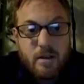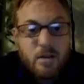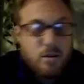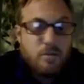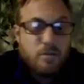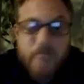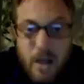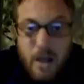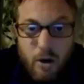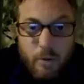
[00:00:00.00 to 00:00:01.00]
So
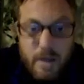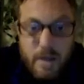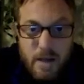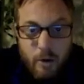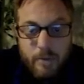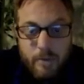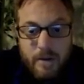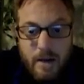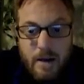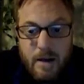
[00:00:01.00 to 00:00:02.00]
I hope that's helped.
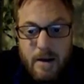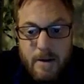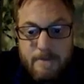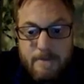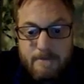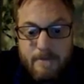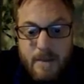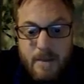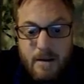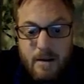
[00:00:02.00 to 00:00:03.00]

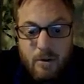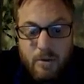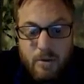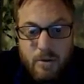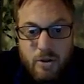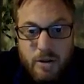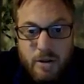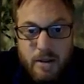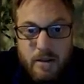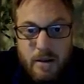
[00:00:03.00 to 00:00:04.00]
Hope you enjoyed it,